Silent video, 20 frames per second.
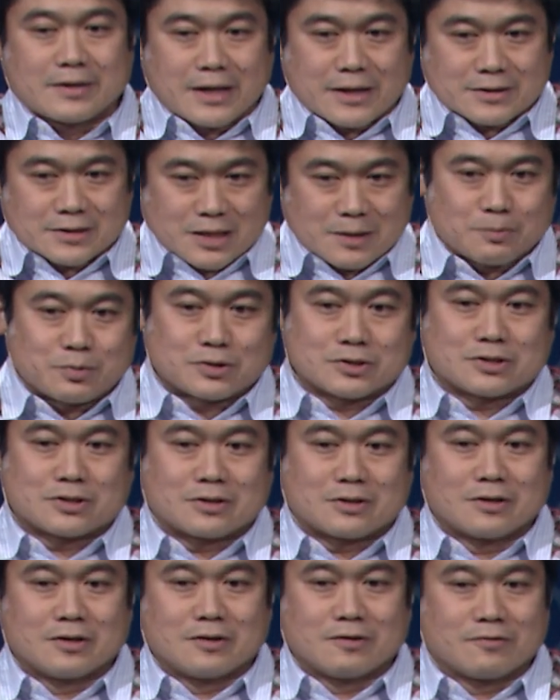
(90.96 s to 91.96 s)

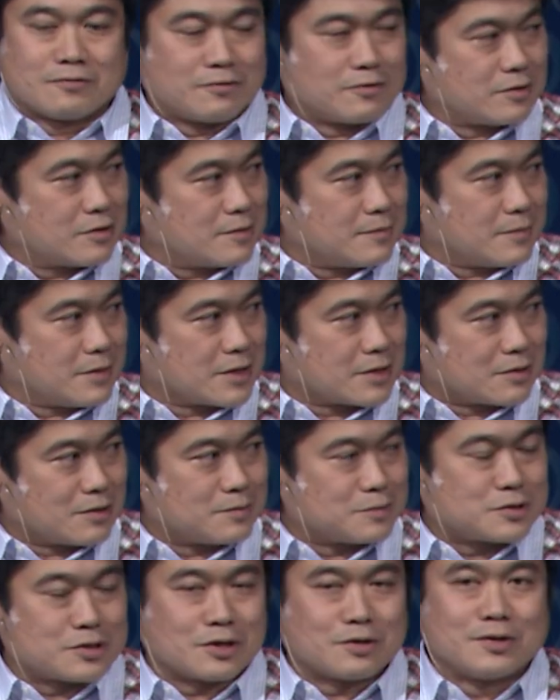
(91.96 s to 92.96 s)
temperature for the
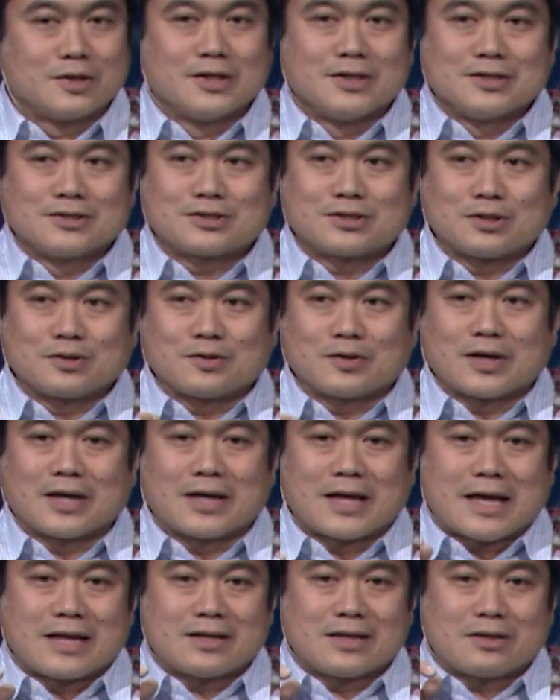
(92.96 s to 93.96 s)
microbes. So, so,
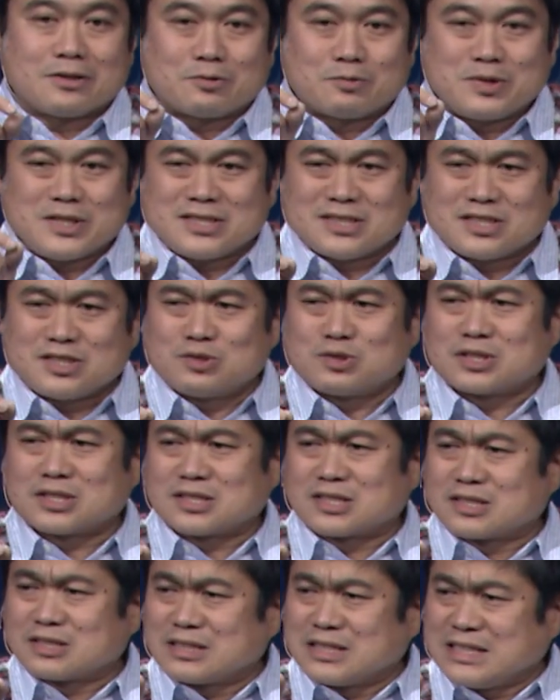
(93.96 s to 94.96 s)
and then the reason you
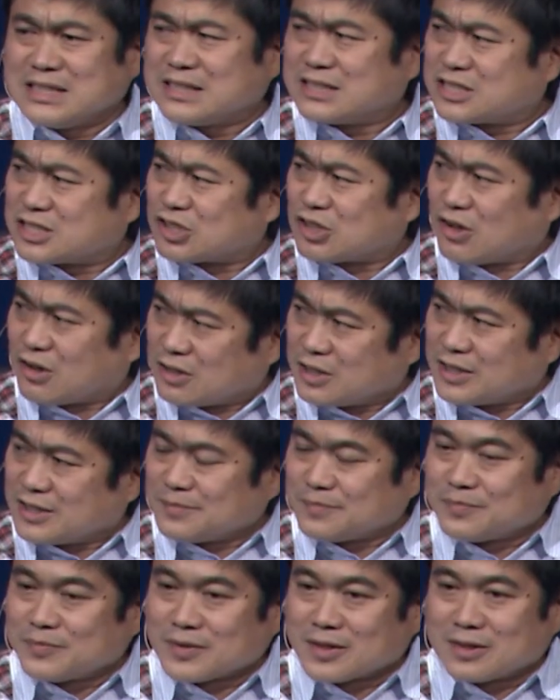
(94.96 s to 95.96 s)
eat chocolate,
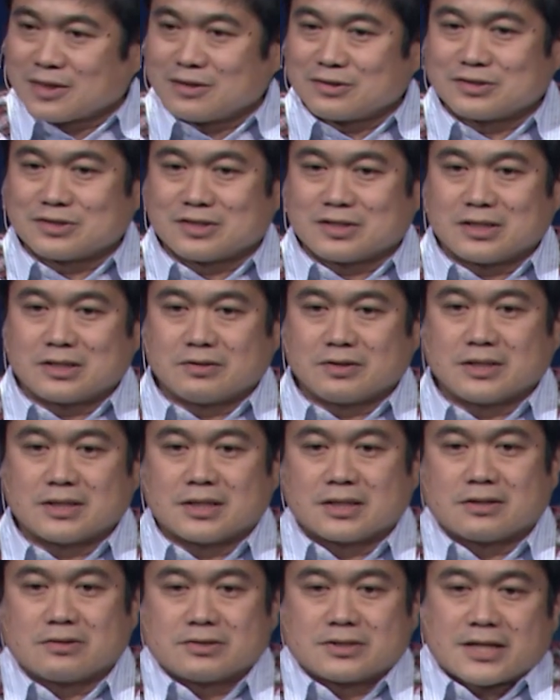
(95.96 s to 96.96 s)
there's a theory
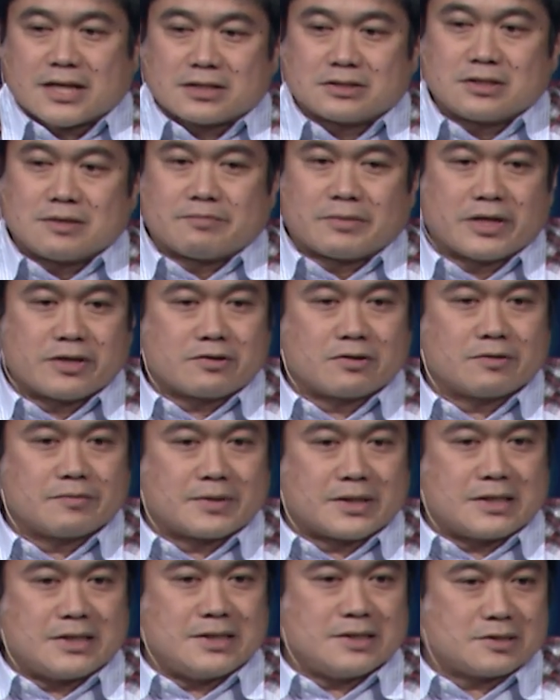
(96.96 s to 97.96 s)
that there's actually a microbe
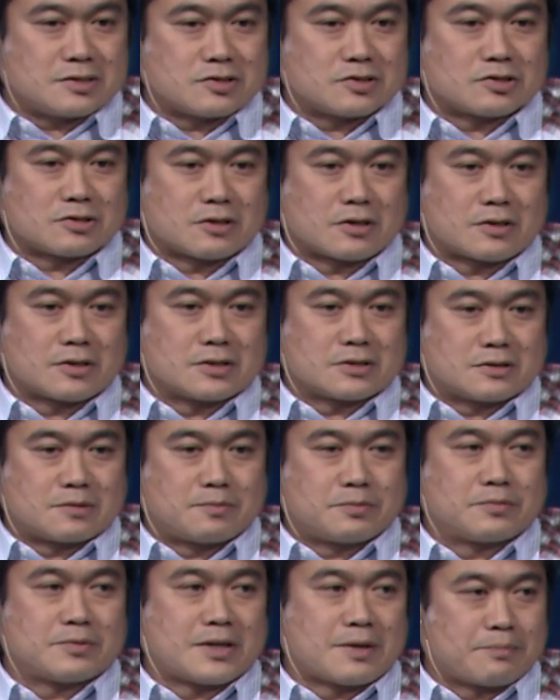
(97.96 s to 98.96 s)
that eats the chocolate
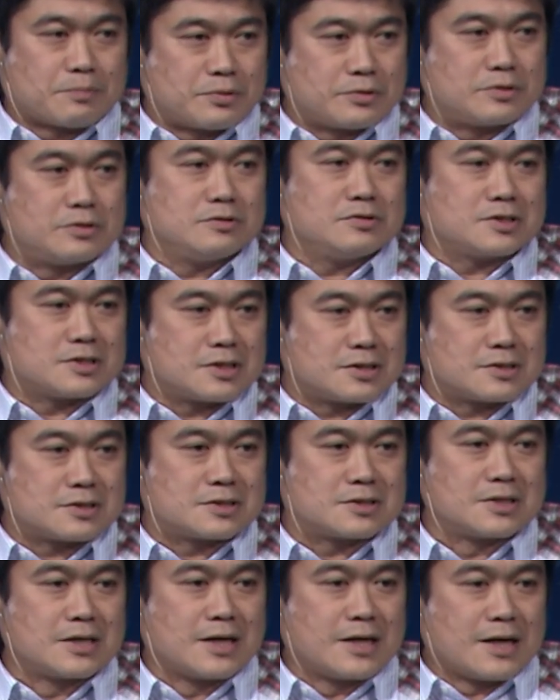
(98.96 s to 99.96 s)
that
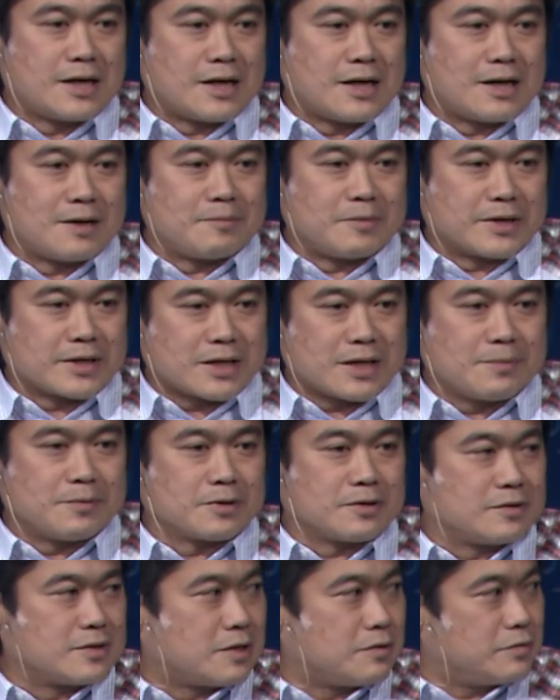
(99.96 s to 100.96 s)
produces um, a
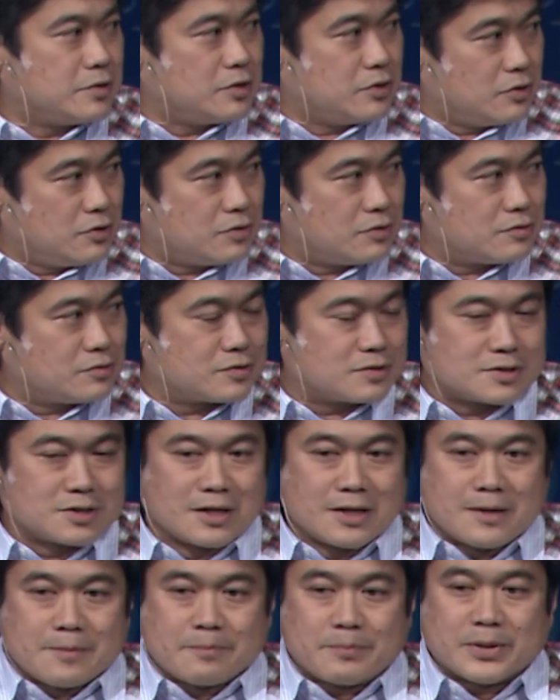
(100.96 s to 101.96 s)
chemical that we use
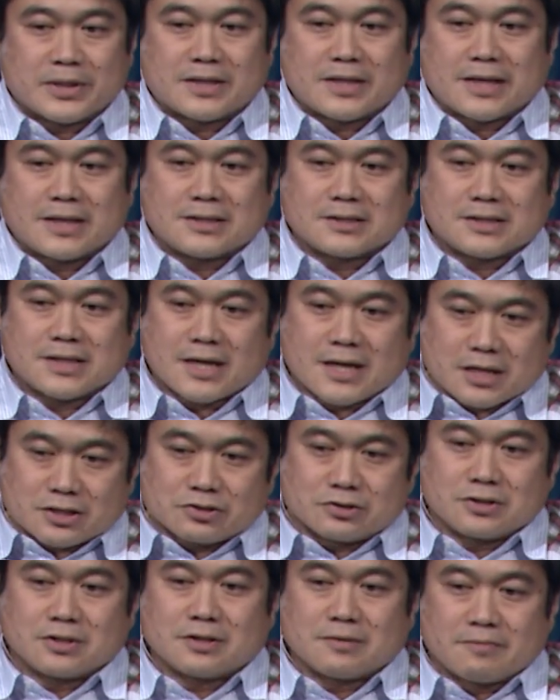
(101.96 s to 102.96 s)
but that it's
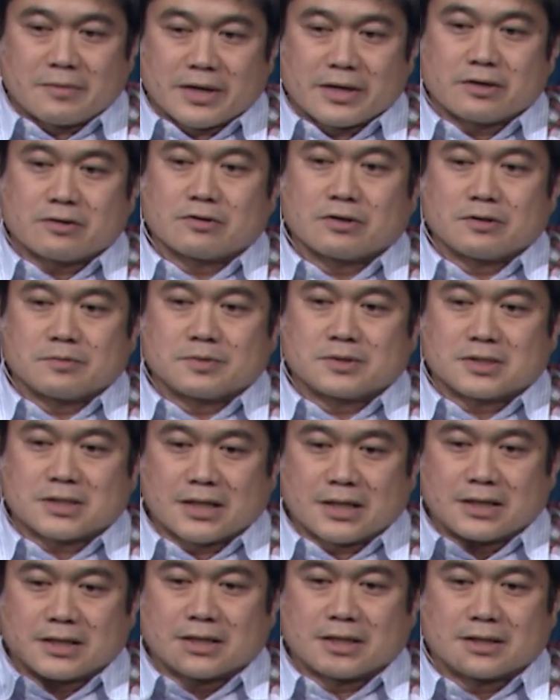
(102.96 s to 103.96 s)
actually the microbes
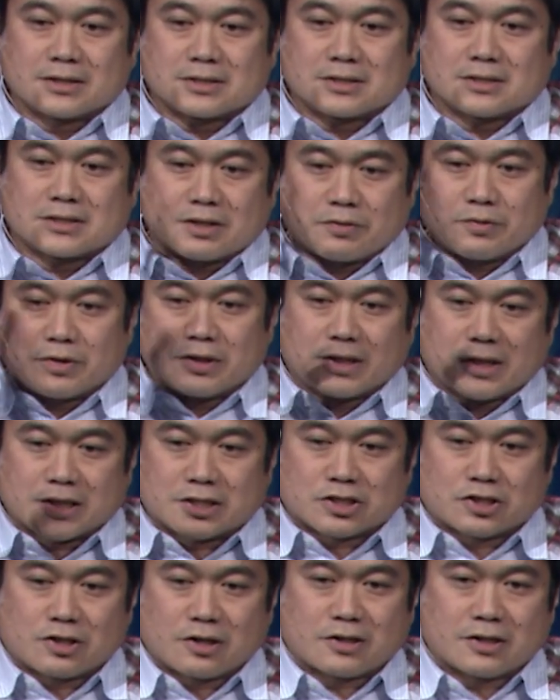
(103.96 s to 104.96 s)
telling us that we like
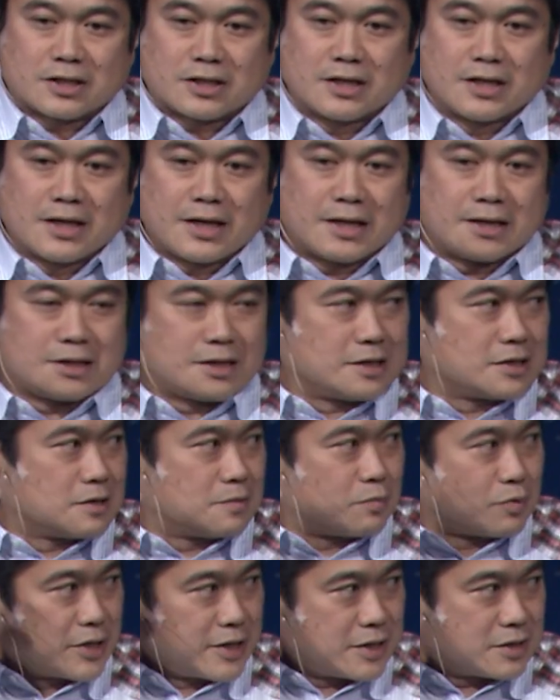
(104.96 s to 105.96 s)
chocolate and not our
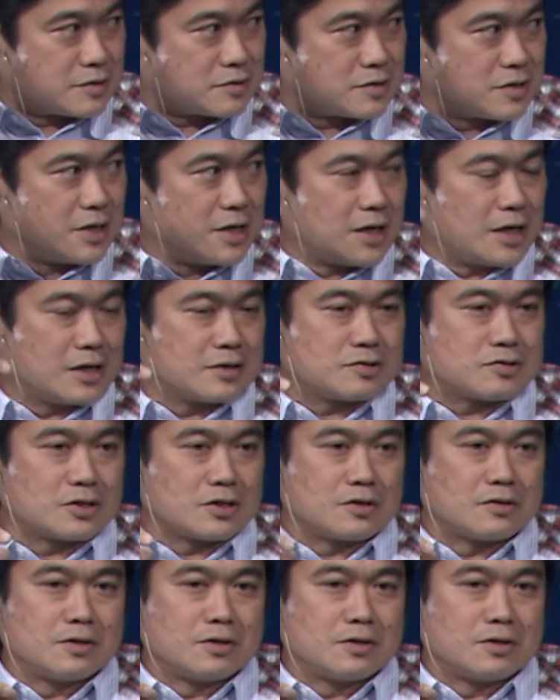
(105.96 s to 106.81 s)
brains. Hmm. And so,